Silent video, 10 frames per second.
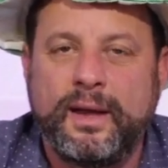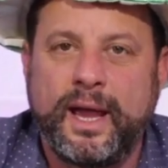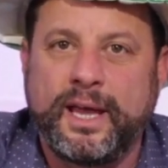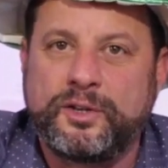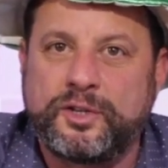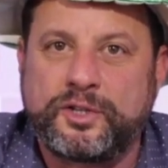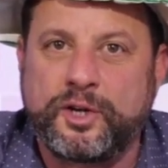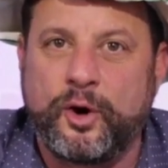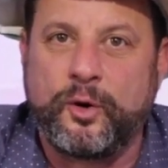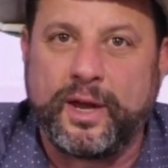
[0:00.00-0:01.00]
And
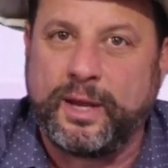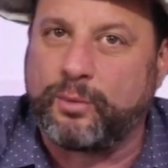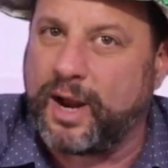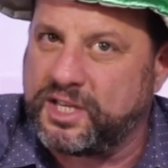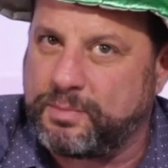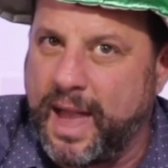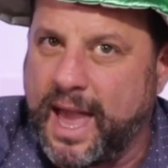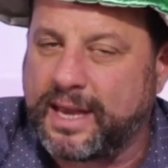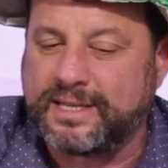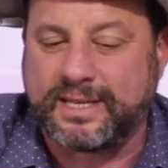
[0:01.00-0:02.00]
so he writes
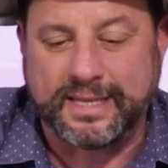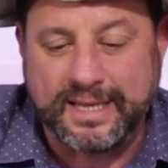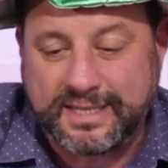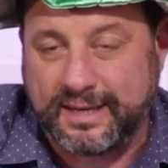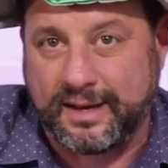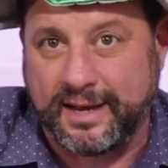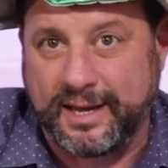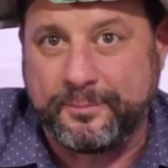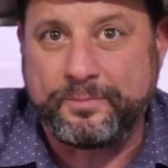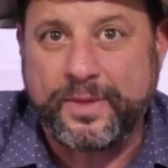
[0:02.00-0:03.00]
back and he says, listen,
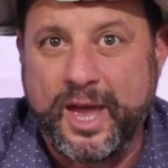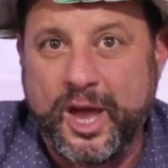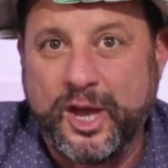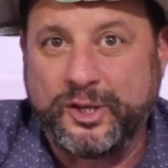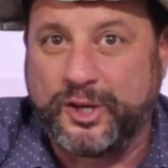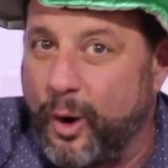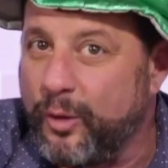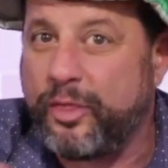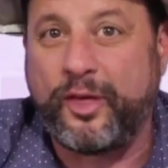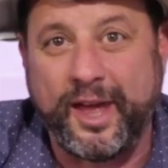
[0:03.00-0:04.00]
honey,
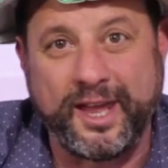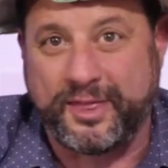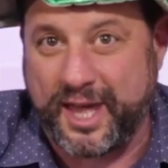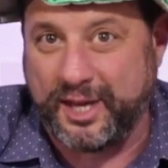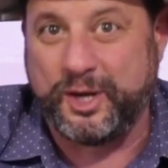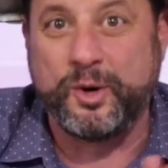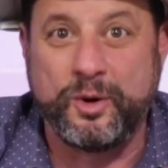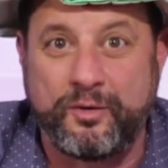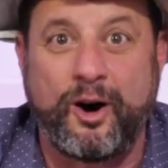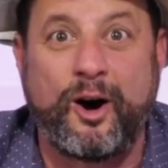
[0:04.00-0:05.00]
don't think that
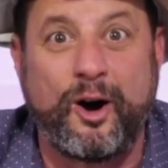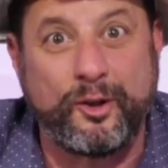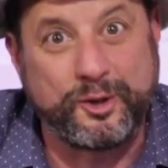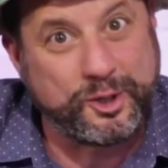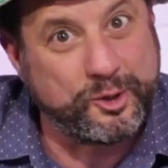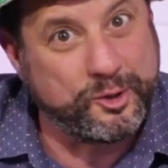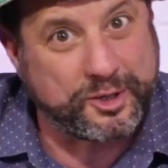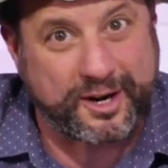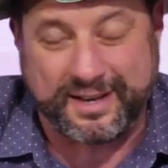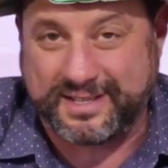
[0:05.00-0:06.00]
you of all the Jews
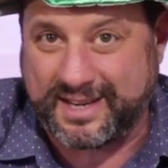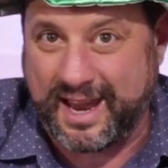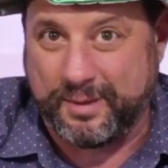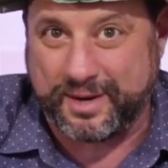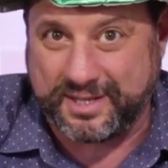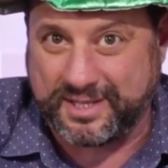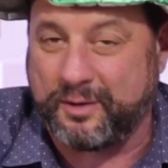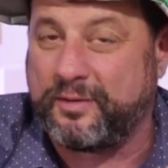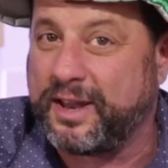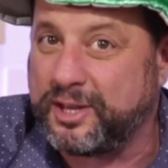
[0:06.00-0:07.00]
are going to escape, because he's
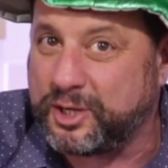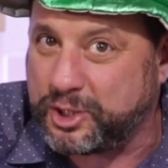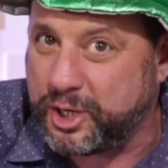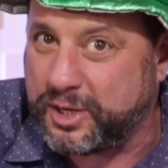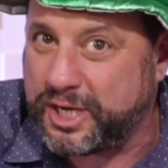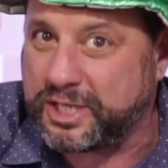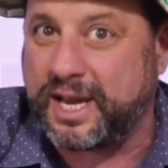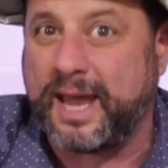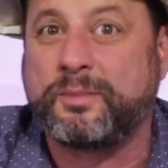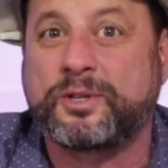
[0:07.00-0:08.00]
going to find out that you're Jewish
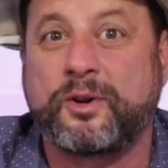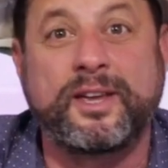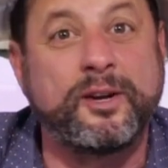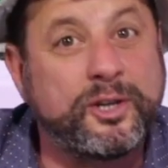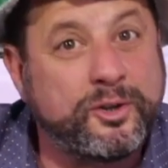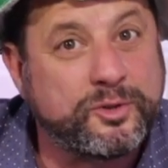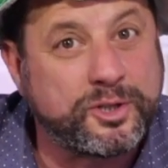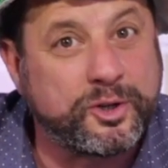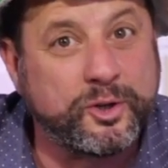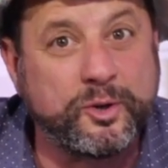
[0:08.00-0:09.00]
and Haman's going to kill you
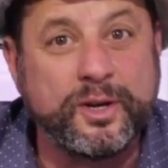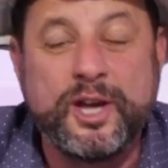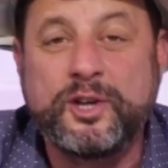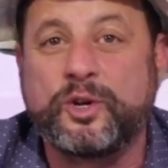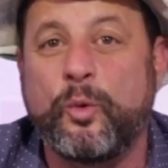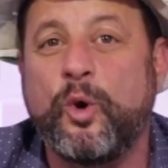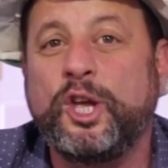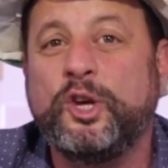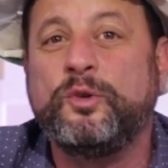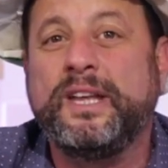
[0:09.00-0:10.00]
too. So what
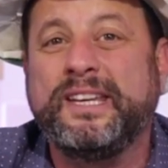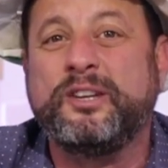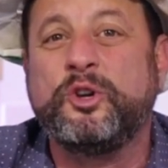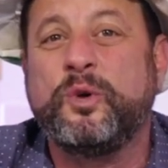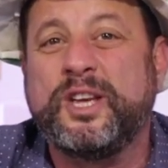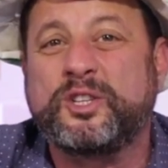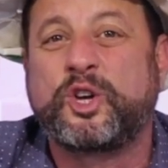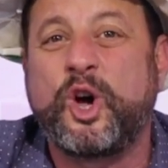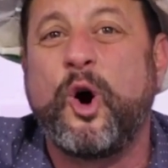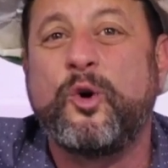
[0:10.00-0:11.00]
you need to do is
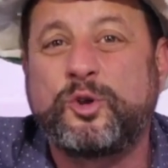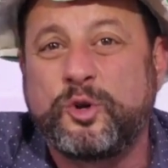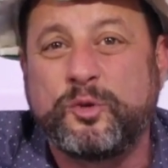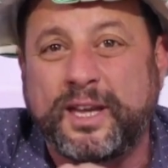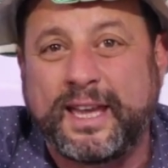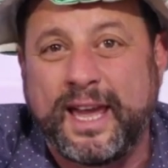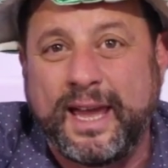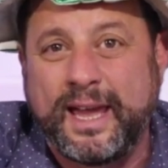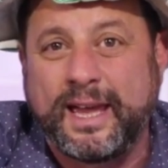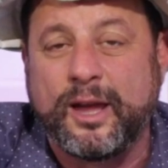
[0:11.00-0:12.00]
go to the
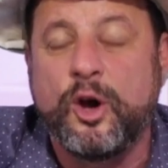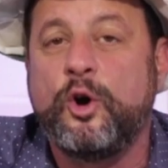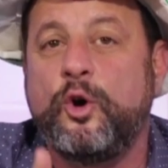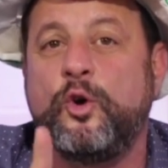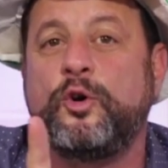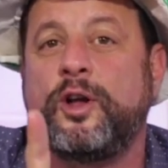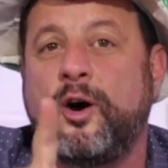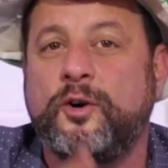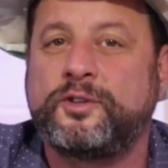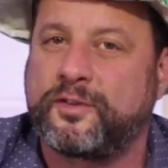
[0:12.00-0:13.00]
king. Who
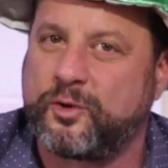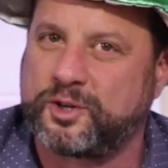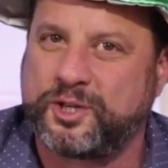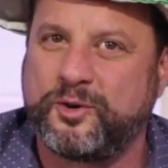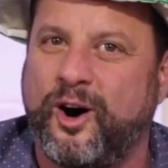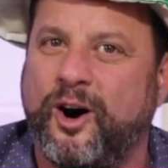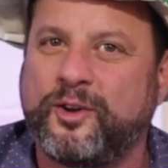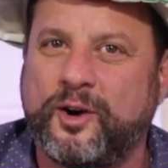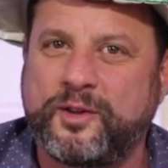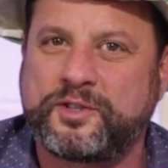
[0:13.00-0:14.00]
knows? Of course, you all
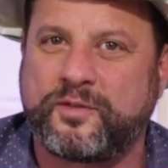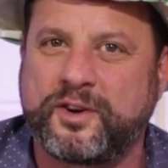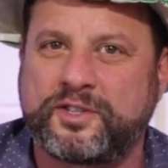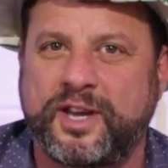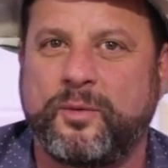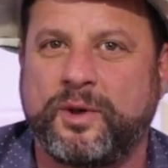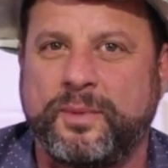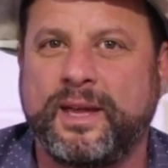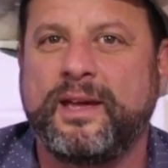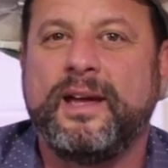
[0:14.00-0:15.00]
know this verse. Say it with
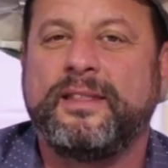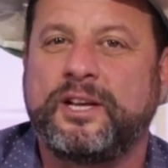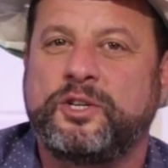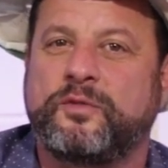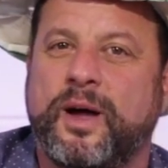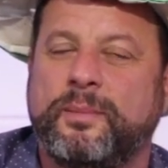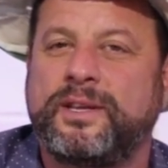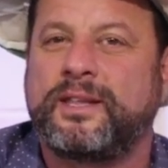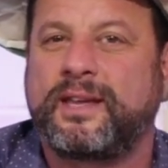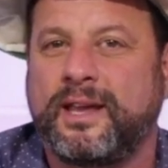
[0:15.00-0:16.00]
me, that you've come
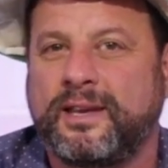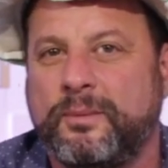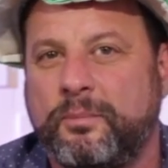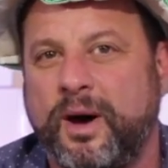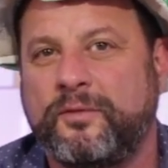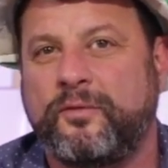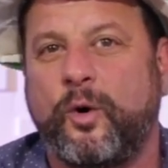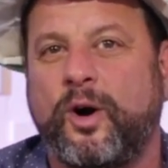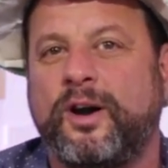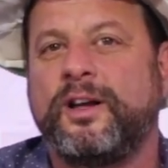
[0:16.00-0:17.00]
into the kingdom, but
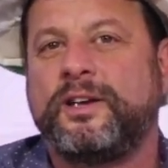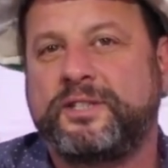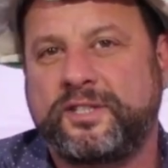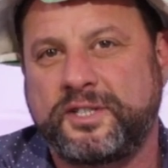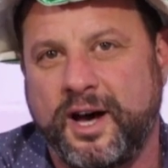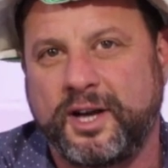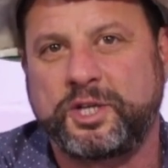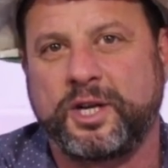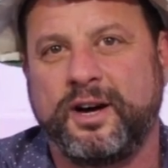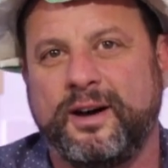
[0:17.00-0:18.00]
for
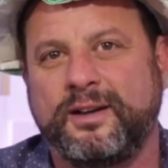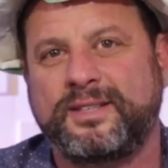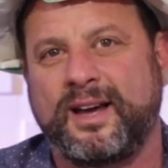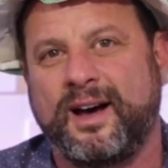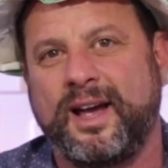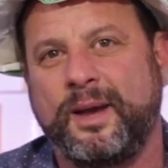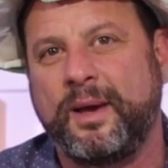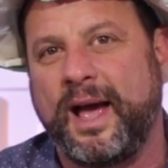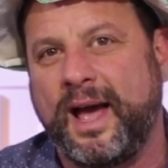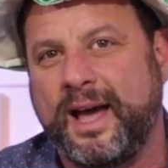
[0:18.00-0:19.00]
such a
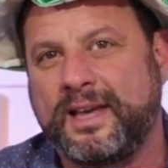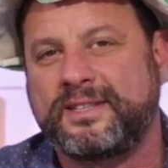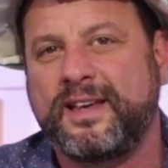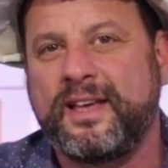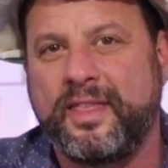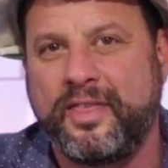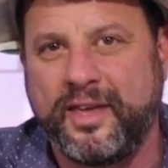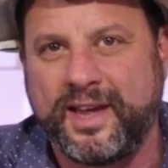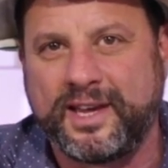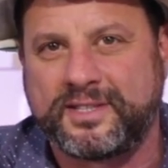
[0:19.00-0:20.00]
time as
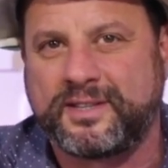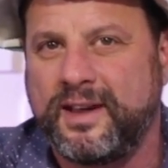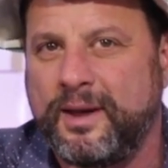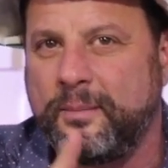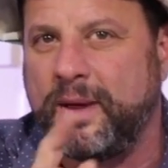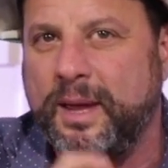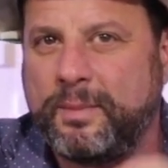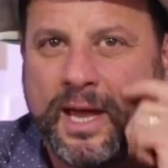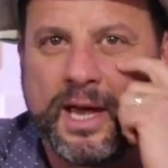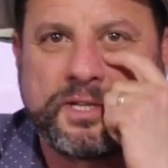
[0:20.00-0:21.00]
this.
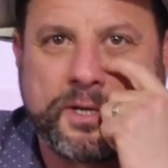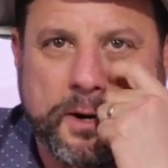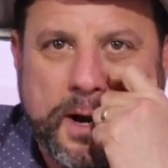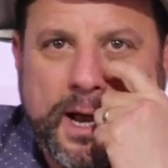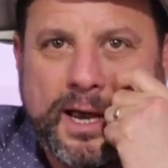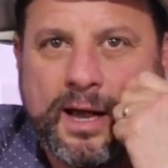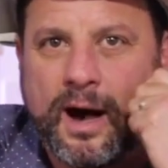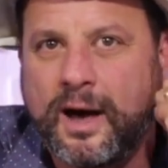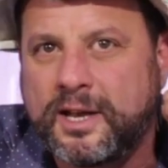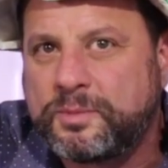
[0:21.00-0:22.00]
Maybe, Esther,
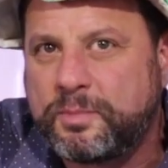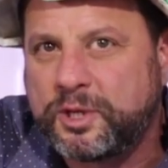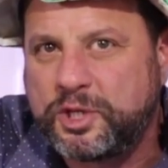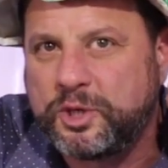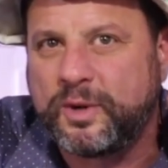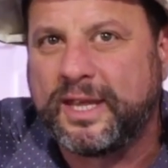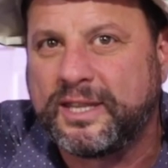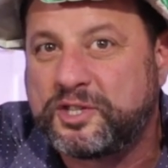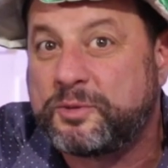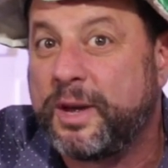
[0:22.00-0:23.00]
God has put you in
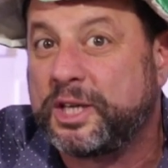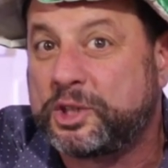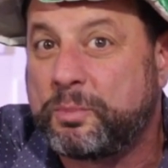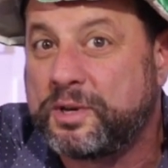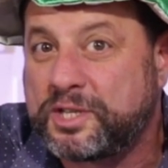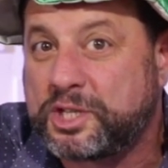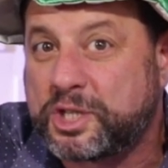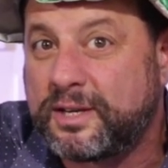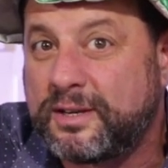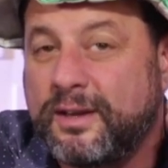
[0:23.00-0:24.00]
this special
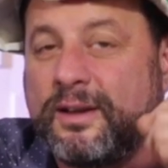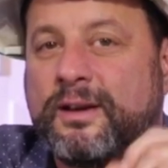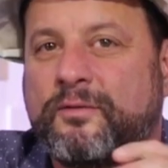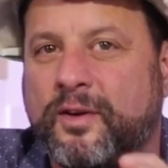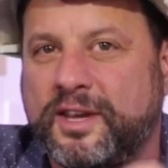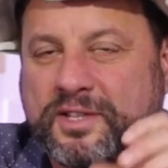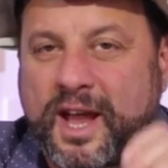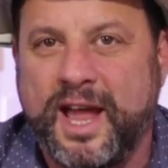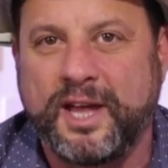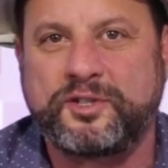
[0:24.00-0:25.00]
position for this.
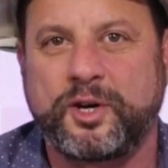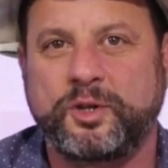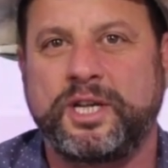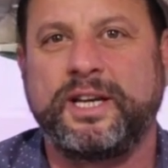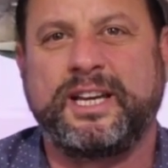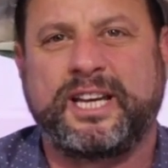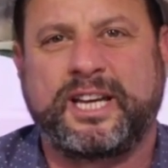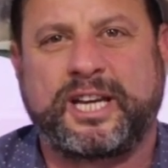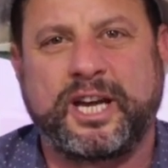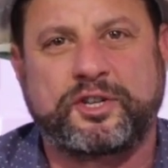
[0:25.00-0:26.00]
And so she
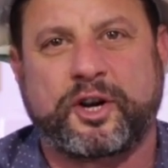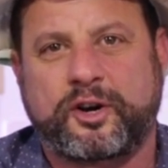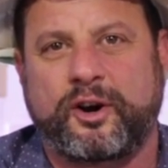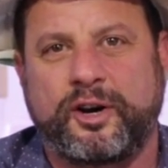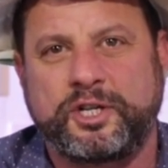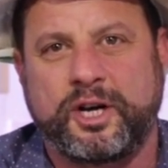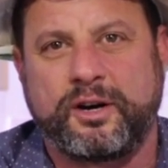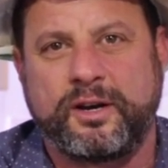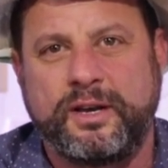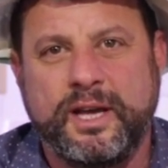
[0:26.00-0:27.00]
gets her courage
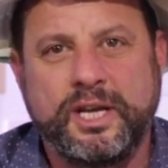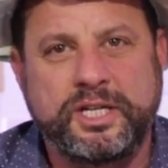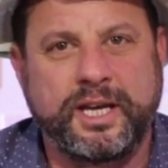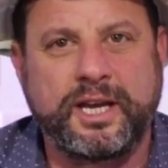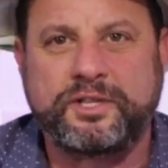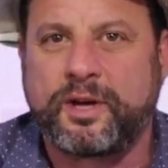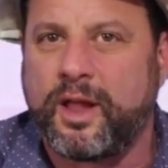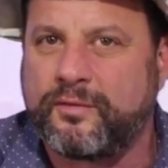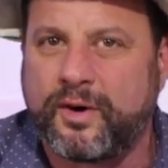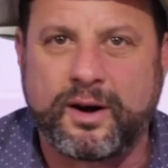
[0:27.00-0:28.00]
on. She gets
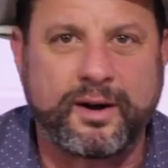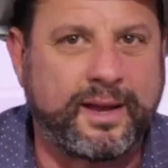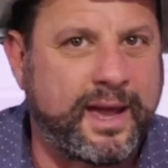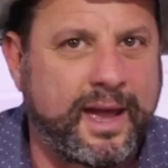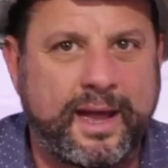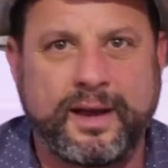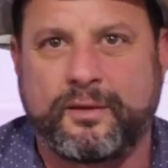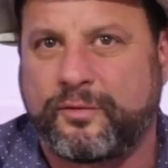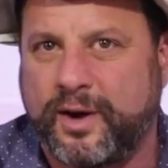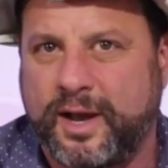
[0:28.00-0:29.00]
all of her gang
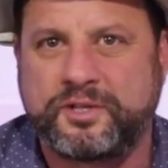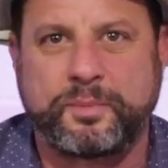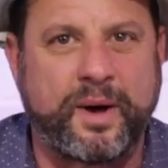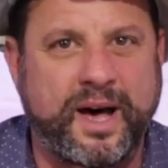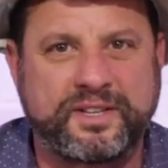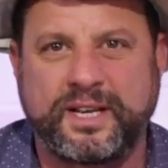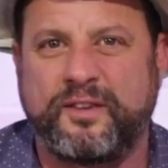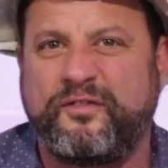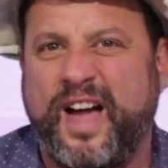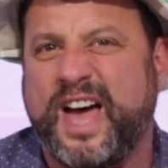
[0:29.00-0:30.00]
of friends, her posse,
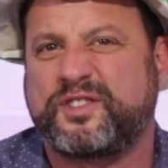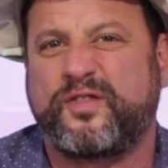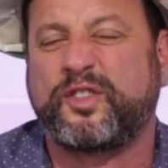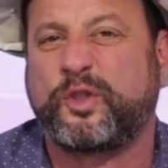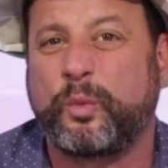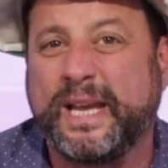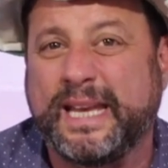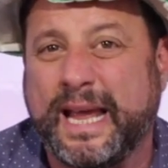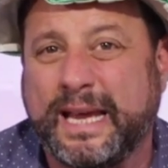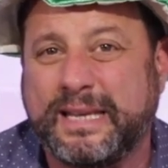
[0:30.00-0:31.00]
to fast for 3
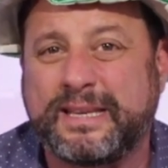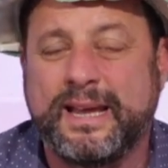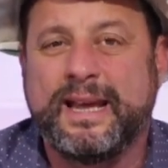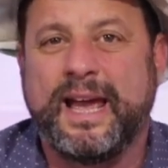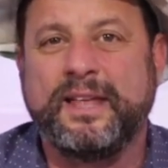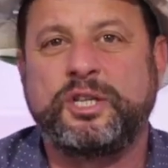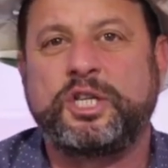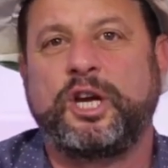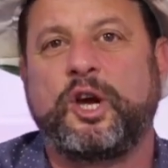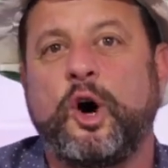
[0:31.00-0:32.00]
days. And then
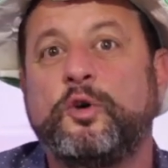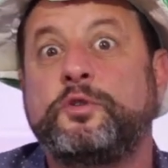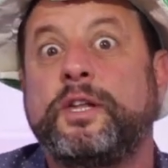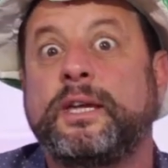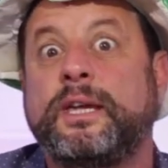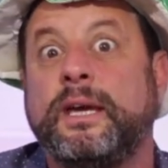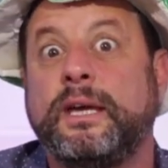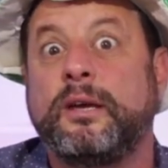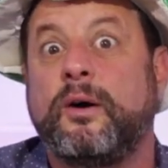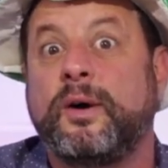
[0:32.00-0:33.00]
she goes to the
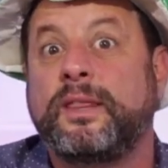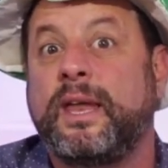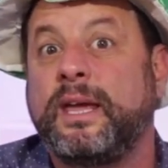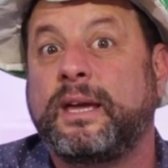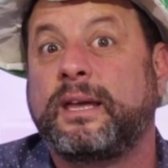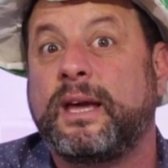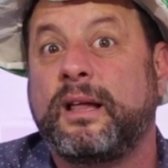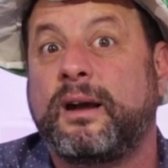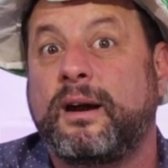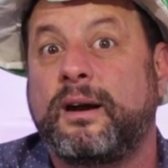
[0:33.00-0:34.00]
king knowing that he could
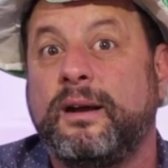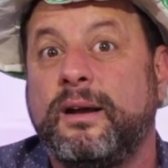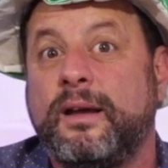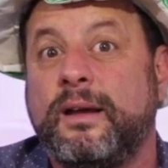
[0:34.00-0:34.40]
kill her.